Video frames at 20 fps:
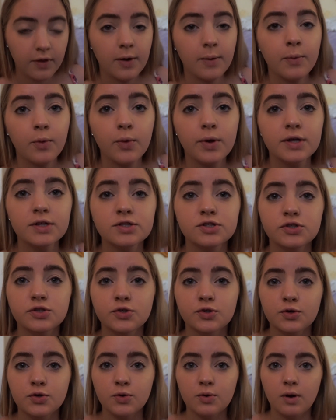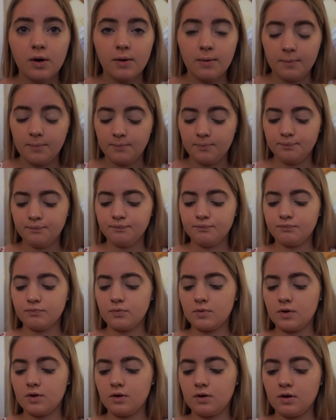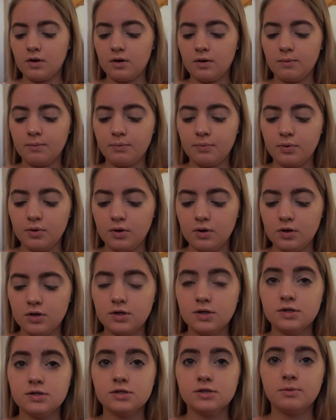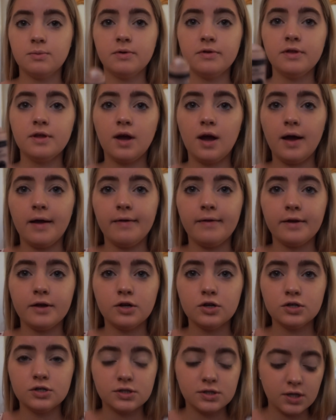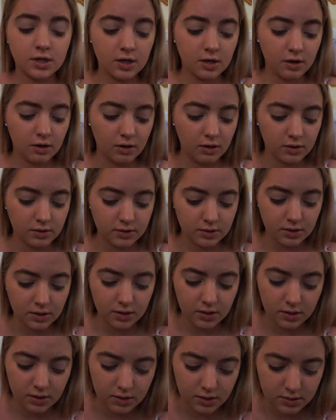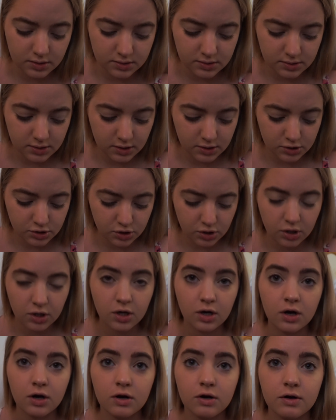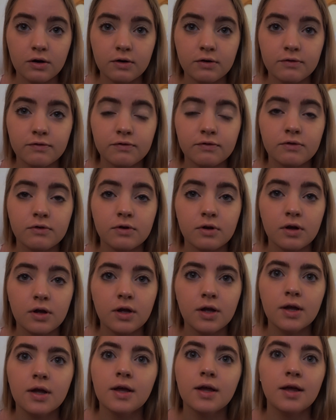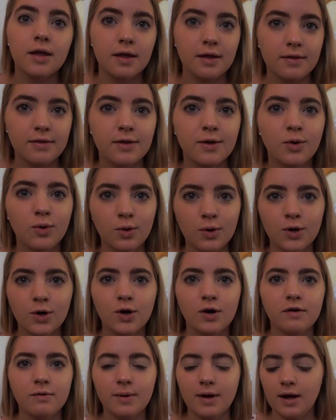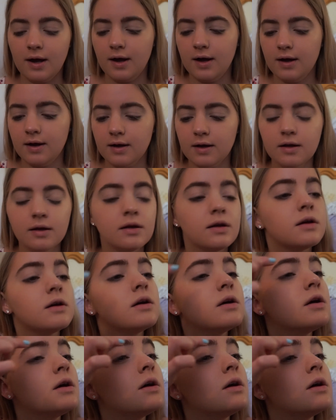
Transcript: Then I'm going to put some of the highlighter stick on the center of, in the corner of my eye